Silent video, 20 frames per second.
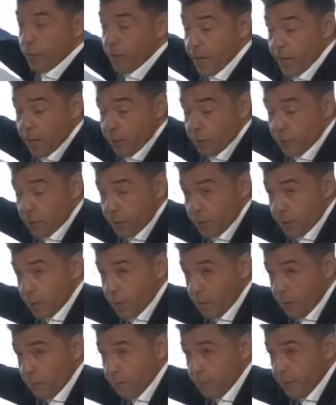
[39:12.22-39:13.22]
the nations in the
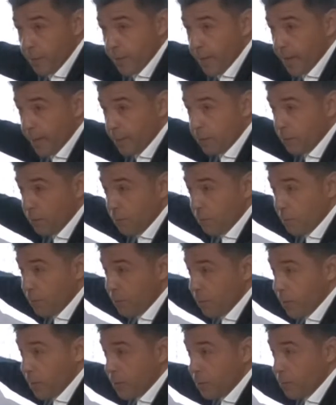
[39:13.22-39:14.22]
Caribbean actually
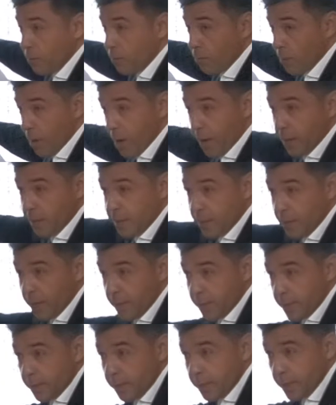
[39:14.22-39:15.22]
refer to Wright
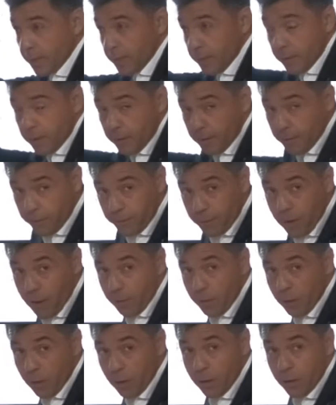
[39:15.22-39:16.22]
as the
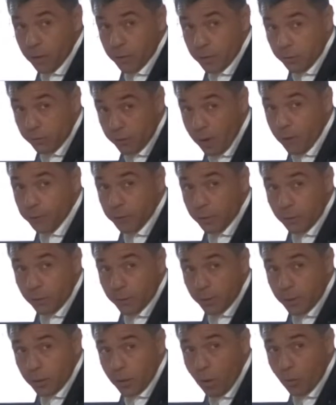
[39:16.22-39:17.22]
father, the drafter
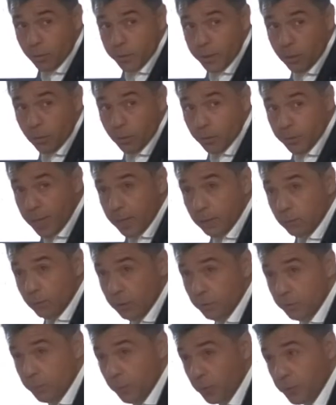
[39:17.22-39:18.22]
of the code that was
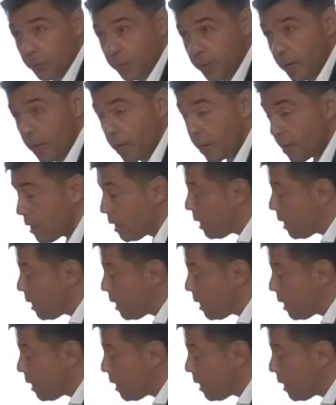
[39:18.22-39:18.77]
actually brought there.